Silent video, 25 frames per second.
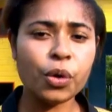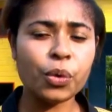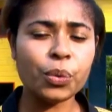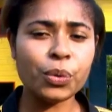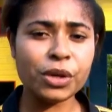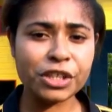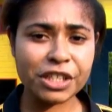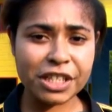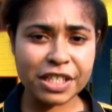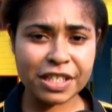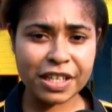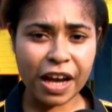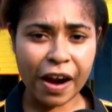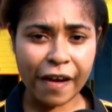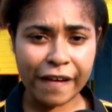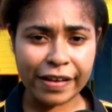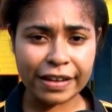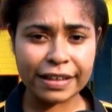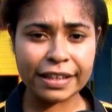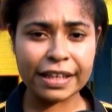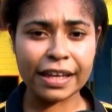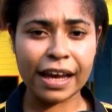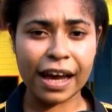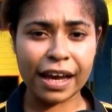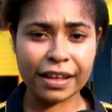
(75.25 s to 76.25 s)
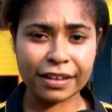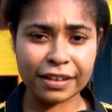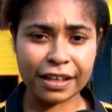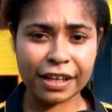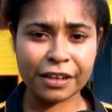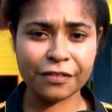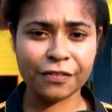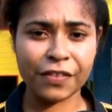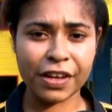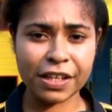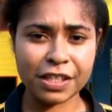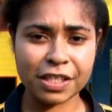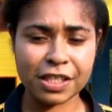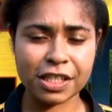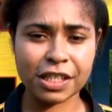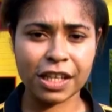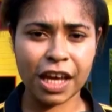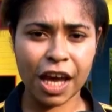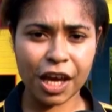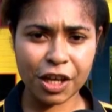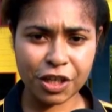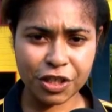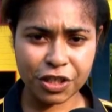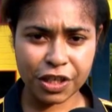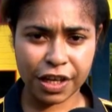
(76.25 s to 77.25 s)
which is currently under
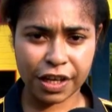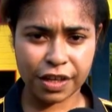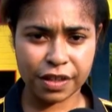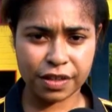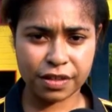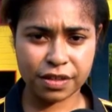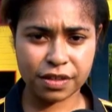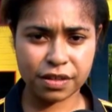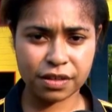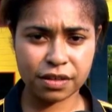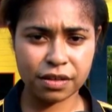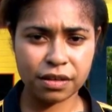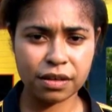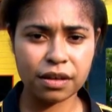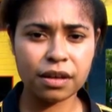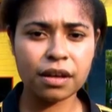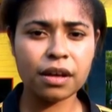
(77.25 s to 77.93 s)
investigations.